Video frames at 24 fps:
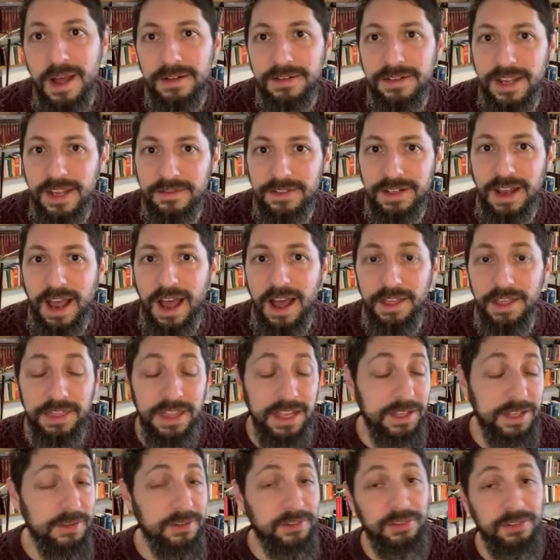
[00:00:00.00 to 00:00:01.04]
David, uh,
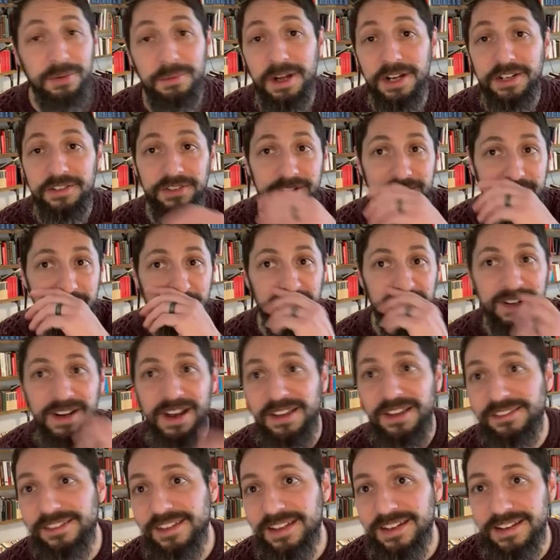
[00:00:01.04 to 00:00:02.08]
thank you so much for joining
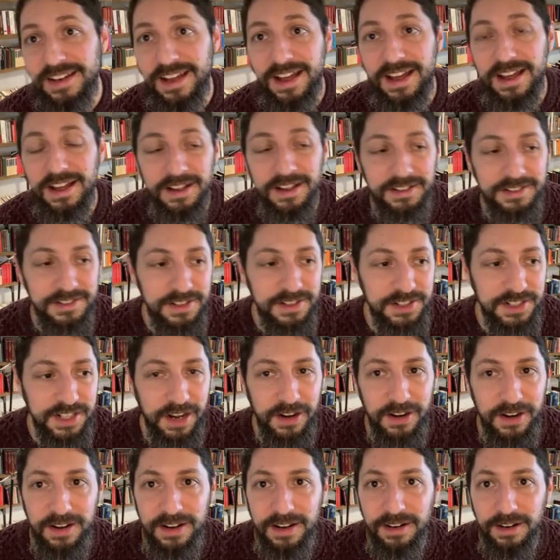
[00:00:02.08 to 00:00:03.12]
us and uh,
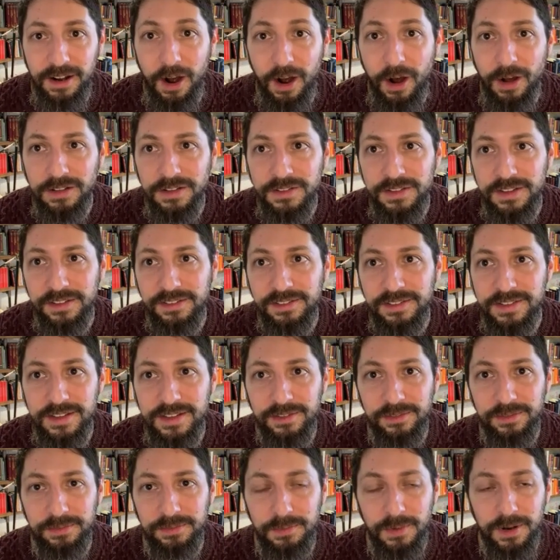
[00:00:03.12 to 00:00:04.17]
sharing all of this,
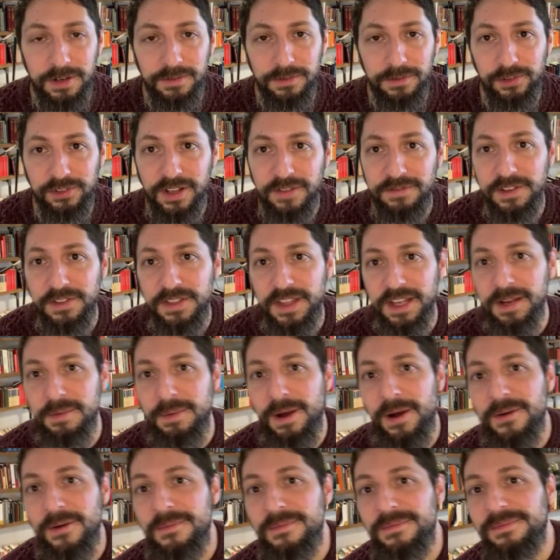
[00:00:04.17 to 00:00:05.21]
this wonderful stuff to think
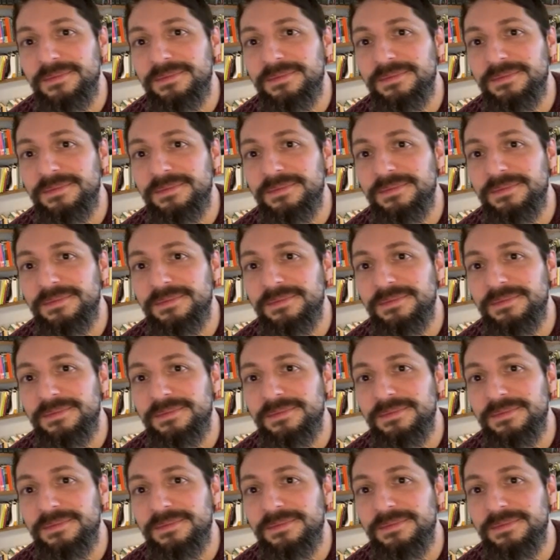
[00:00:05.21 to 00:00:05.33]
about.